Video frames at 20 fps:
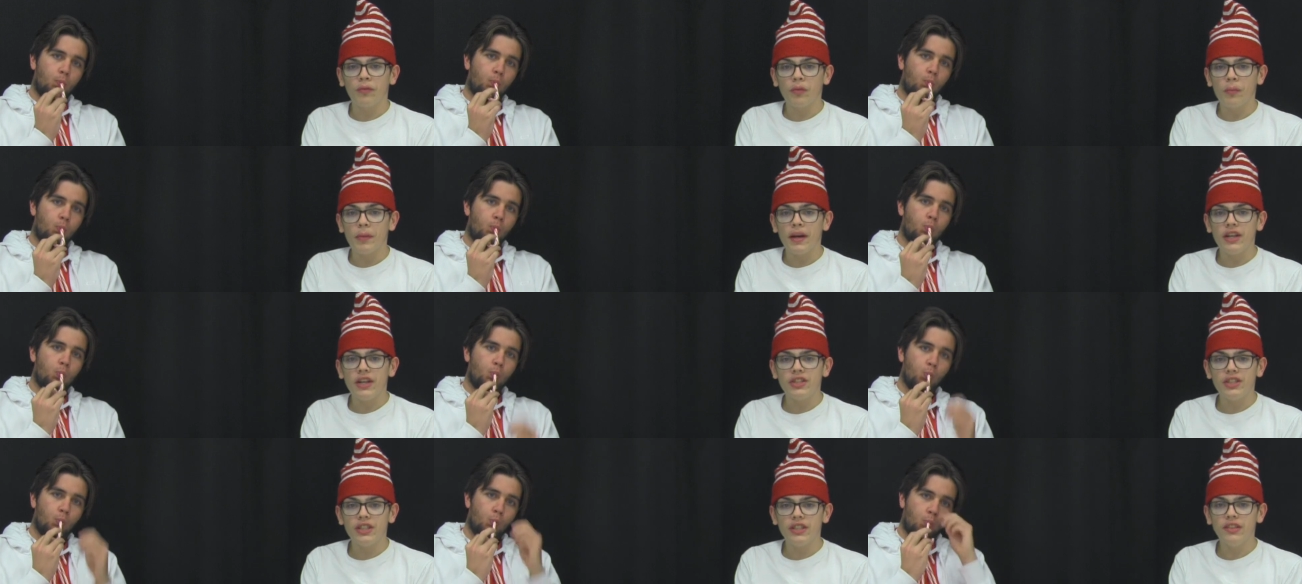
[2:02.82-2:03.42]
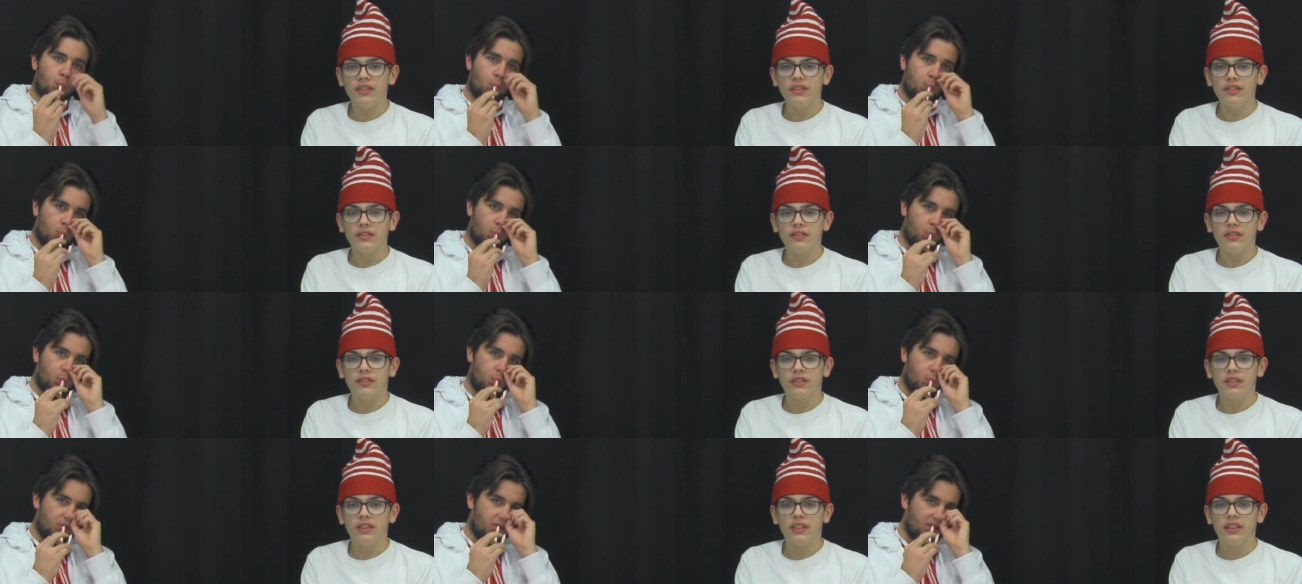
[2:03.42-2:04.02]
Speaker 1: information,
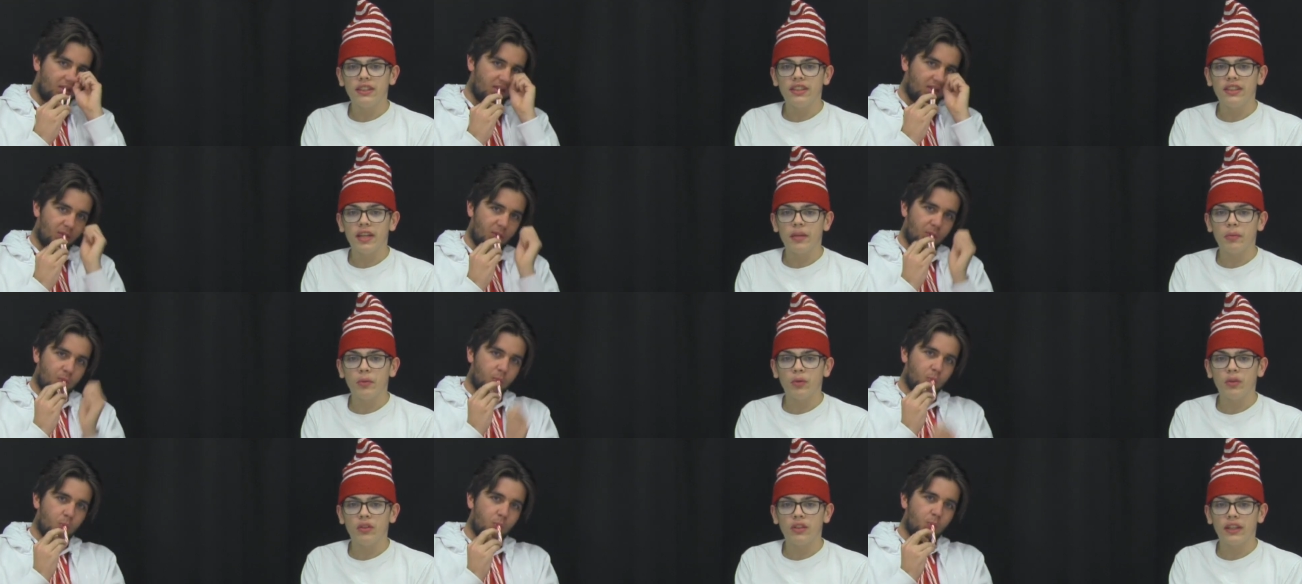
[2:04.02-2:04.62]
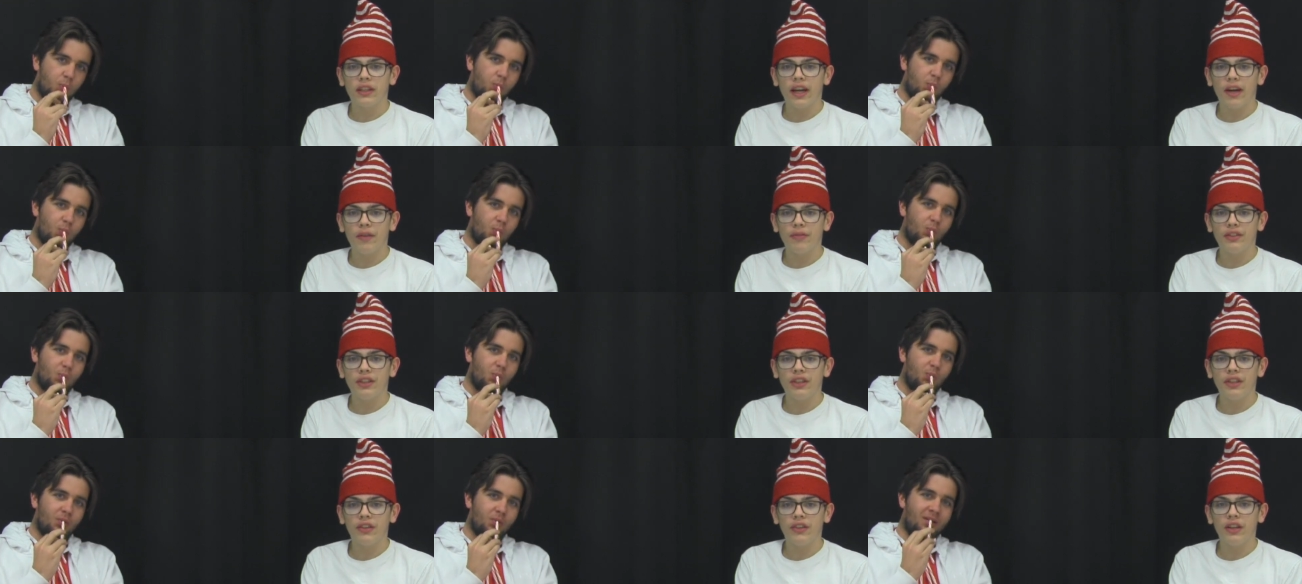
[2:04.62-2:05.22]
see the table in the
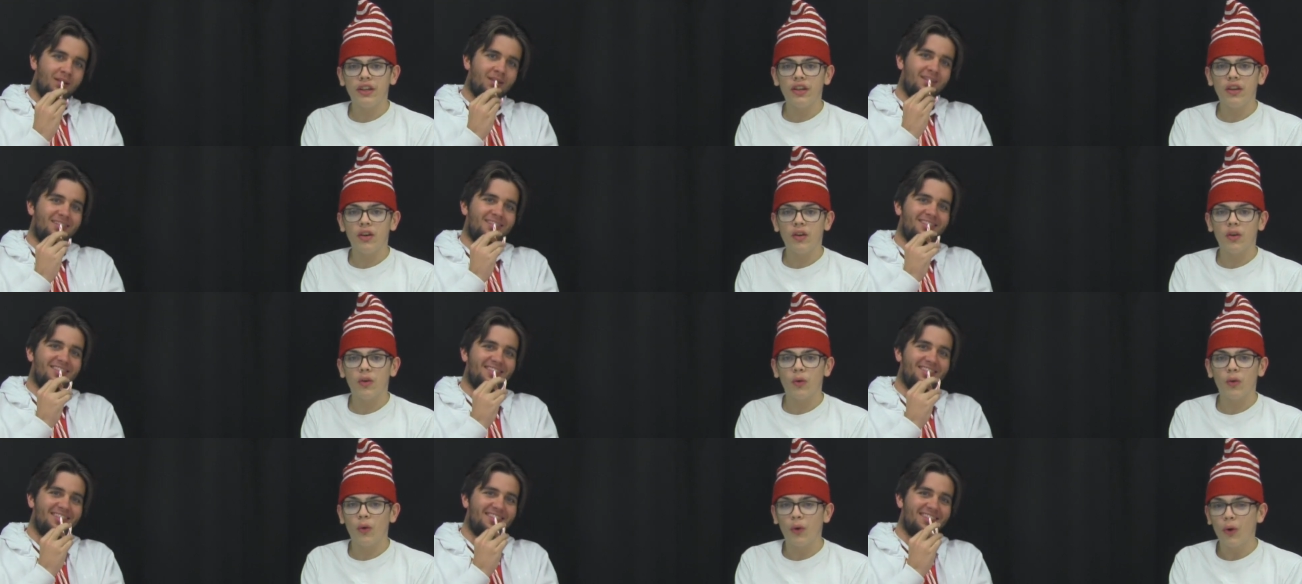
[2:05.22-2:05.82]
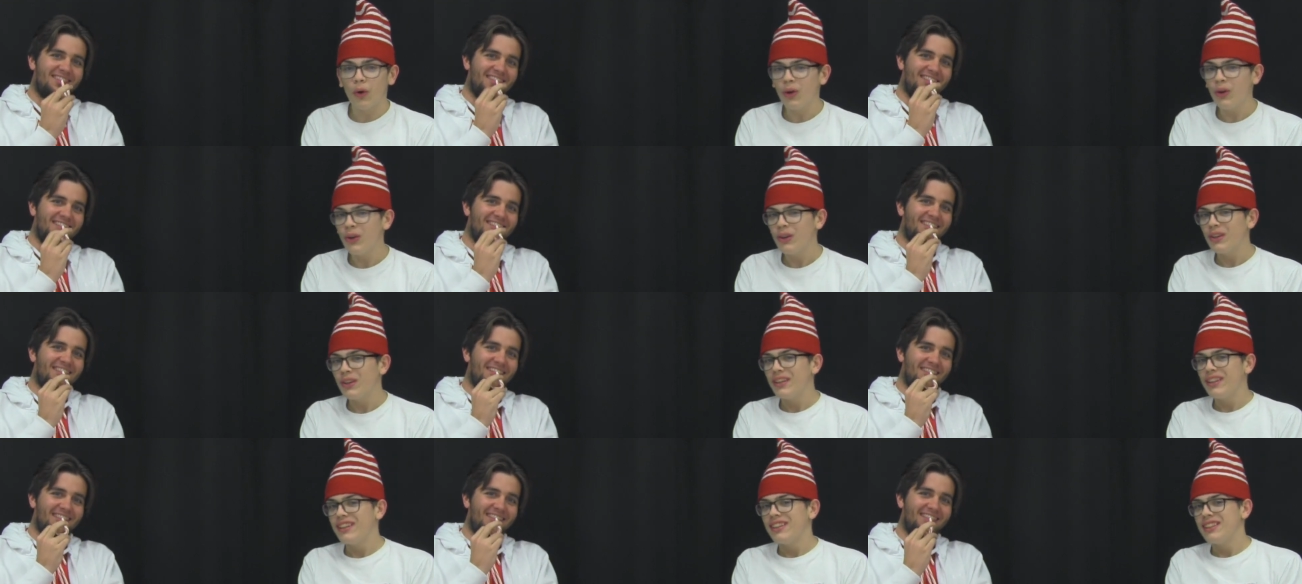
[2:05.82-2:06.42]
cafeteria or
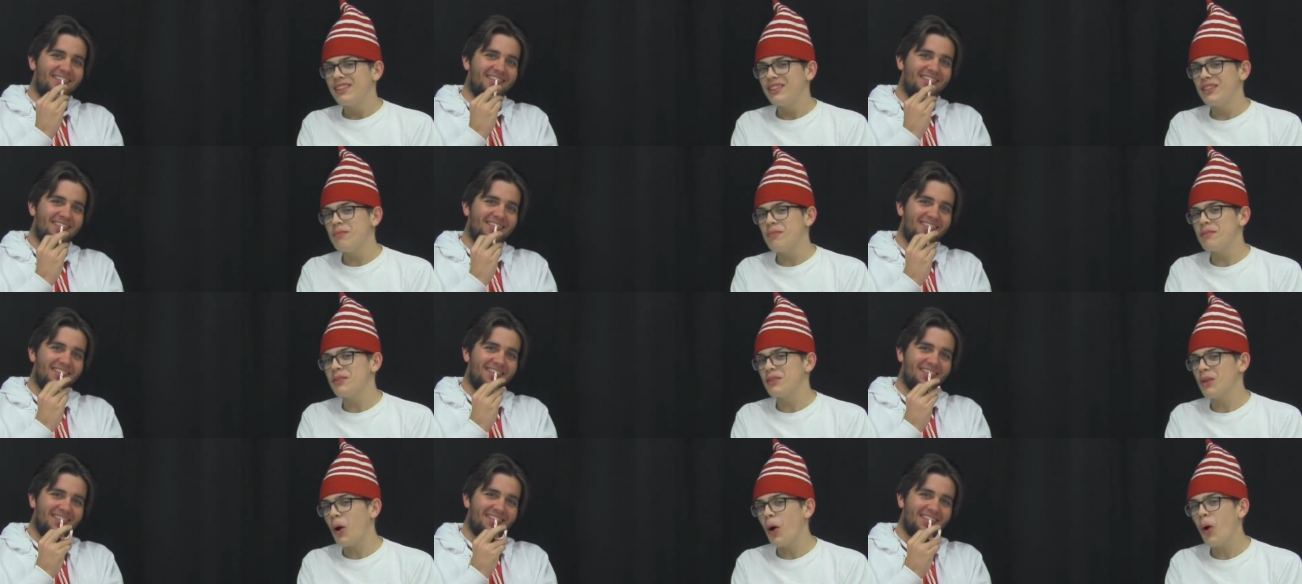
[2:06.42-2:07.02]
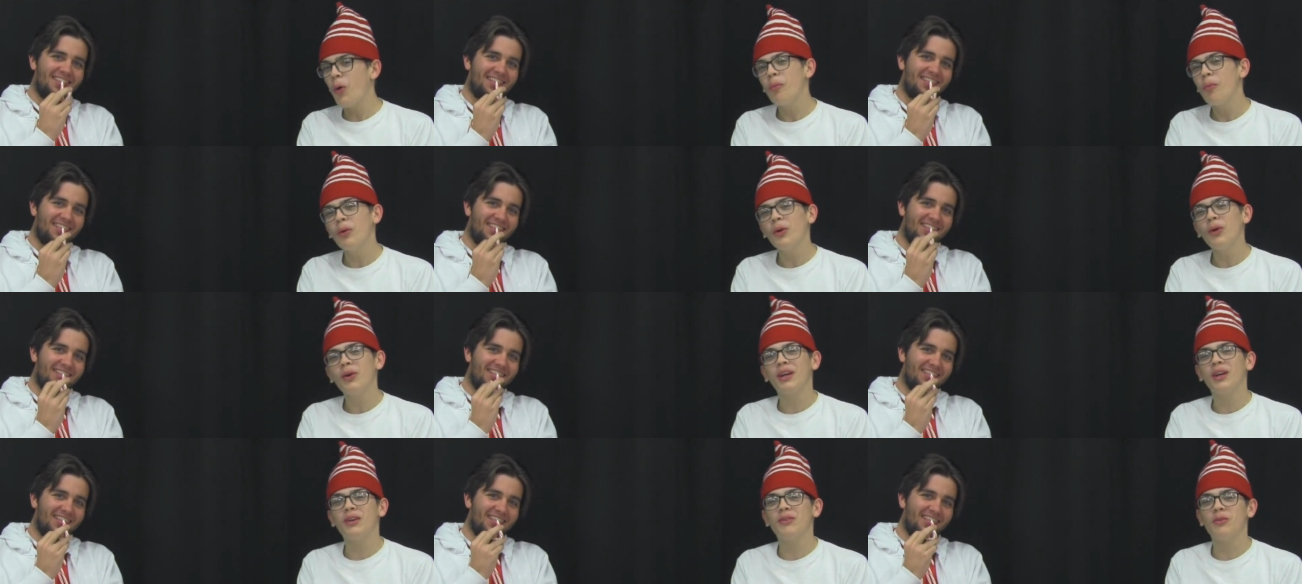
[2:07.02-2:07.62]
see Miss
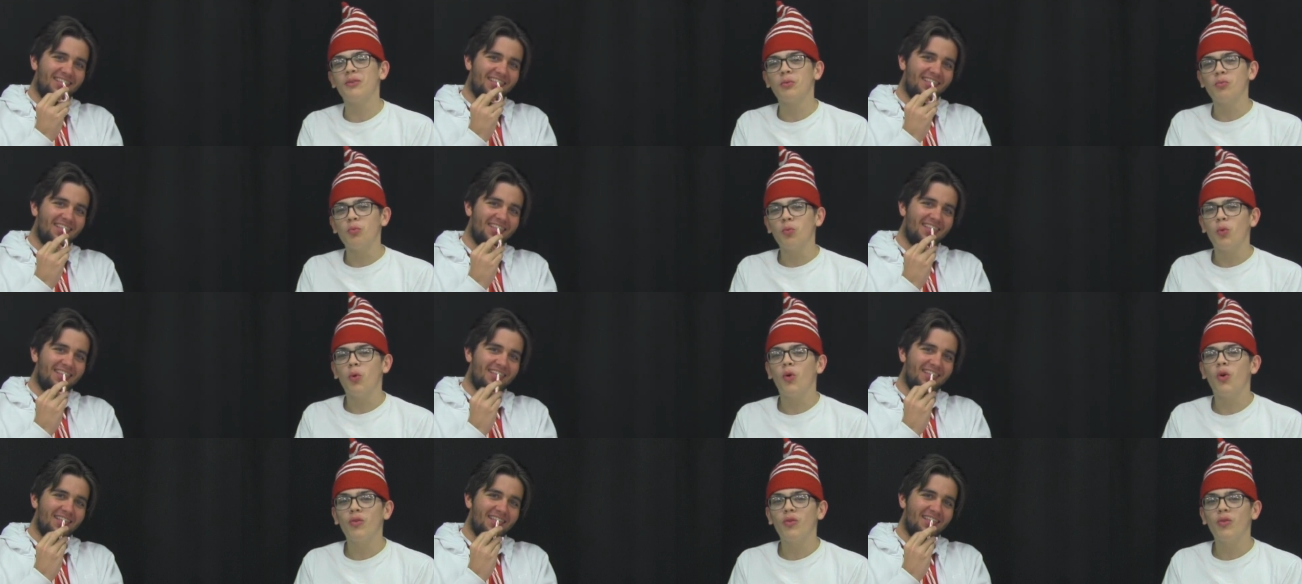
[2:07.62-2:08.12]
Hallberg in room